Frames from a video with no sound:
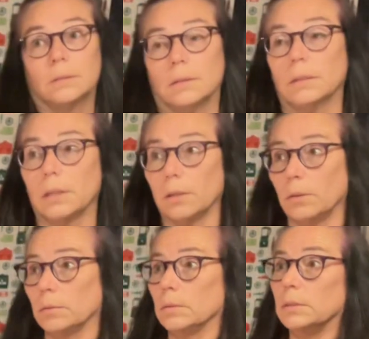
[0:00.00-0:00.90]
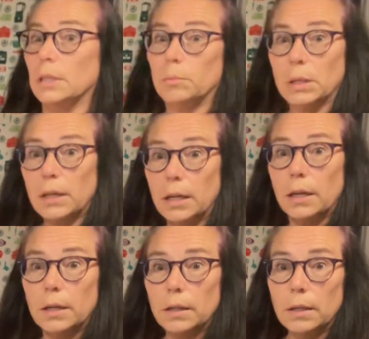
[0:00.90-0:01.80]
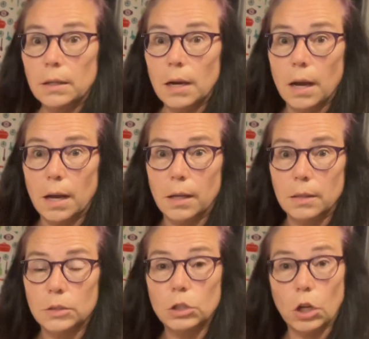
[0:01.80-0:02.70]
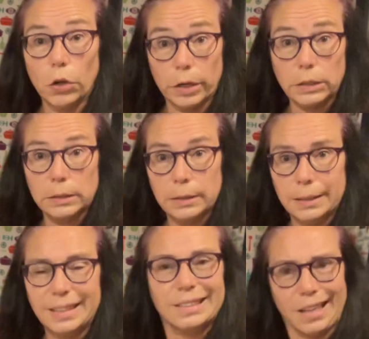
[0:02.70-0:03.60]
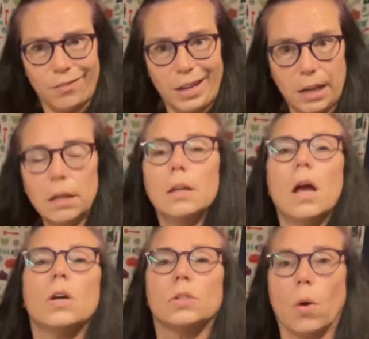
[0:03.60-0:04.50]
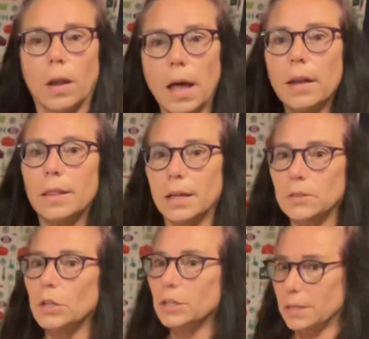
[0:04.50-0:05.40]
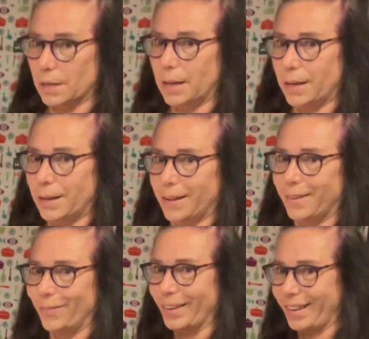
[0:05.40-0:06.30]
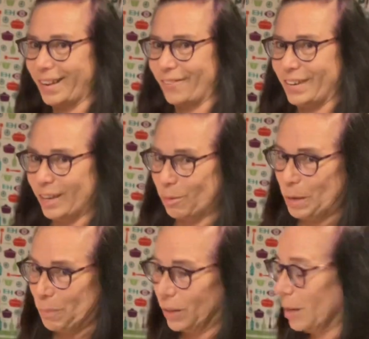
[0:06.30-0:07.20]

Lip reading: A little tidbit here, Dolores is left-handed, so a lot of things are designed with left-handed people in